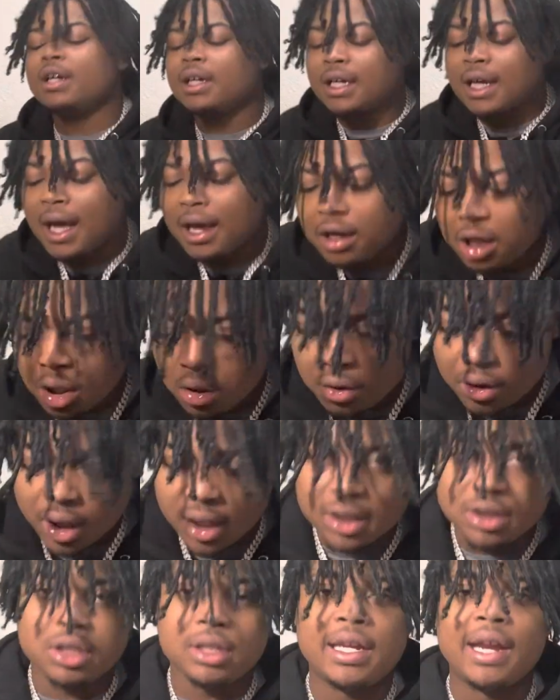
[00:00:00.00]
Cause I know
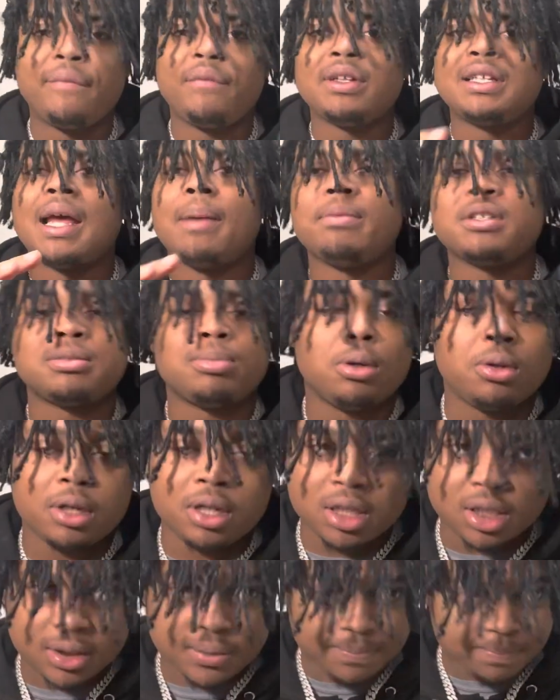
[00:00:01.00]
there's different type of
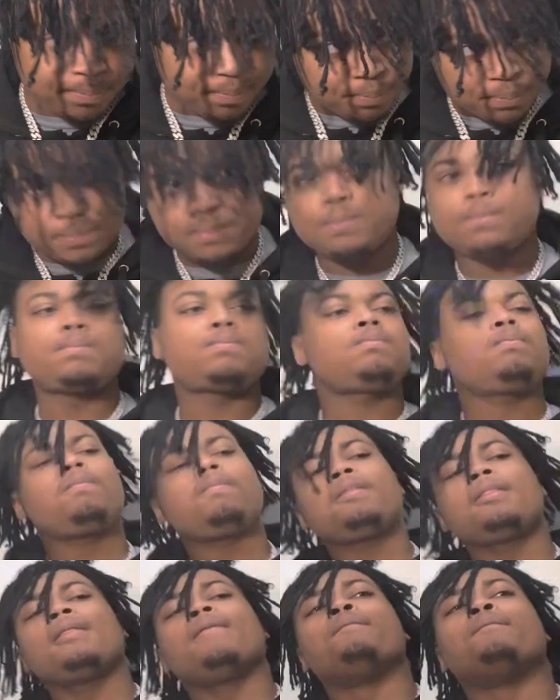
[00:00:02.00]
smokers.
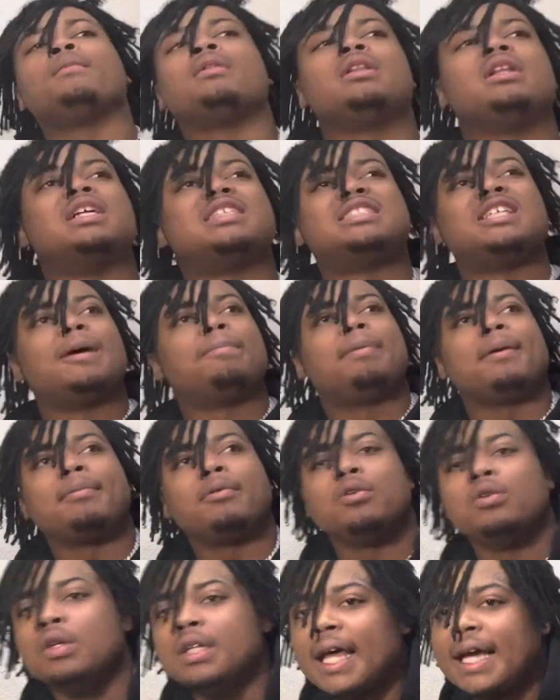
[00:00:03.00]
There's some people
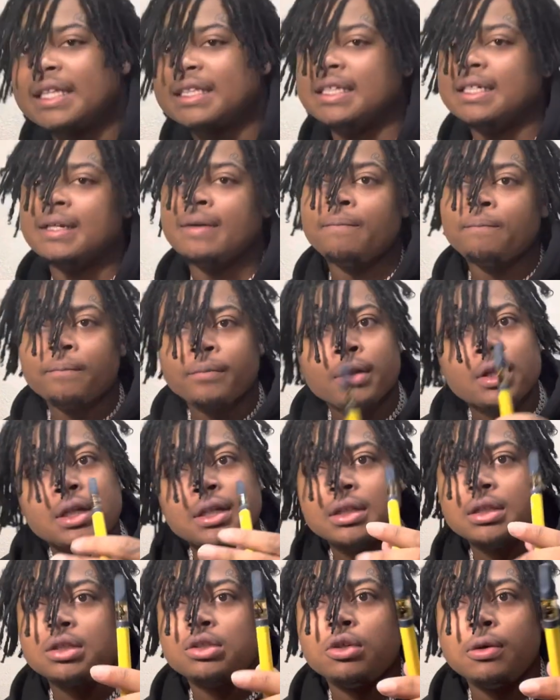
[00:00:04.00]
who like to
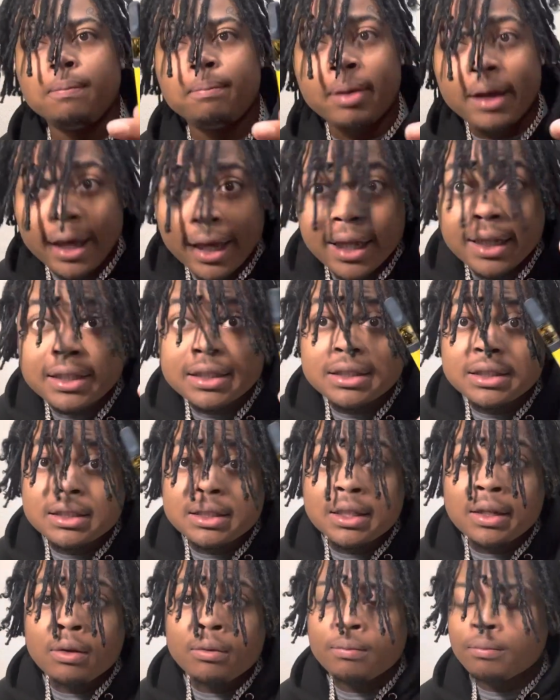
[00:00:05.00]
do pins.